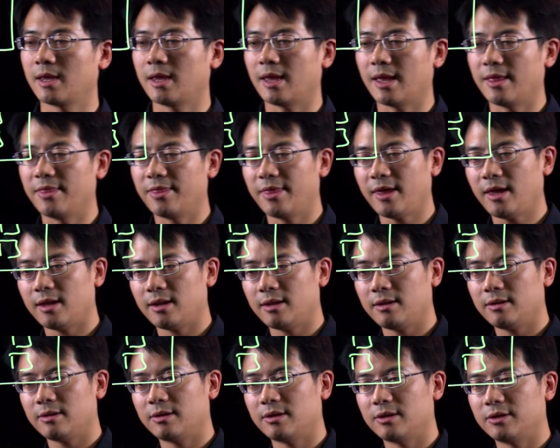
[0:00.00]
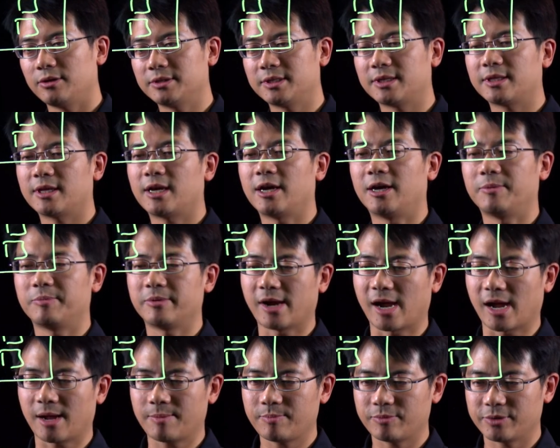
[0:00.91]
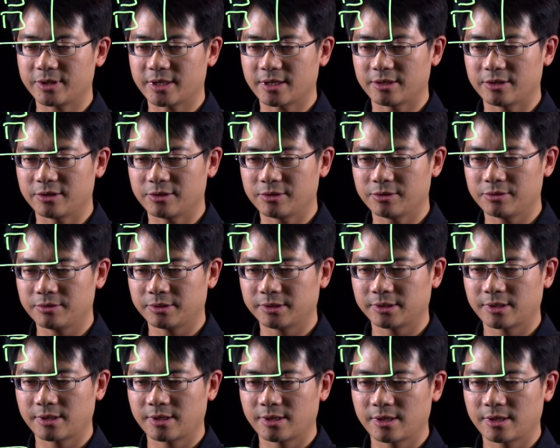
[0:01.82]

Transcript: And then, using the helper app, we can use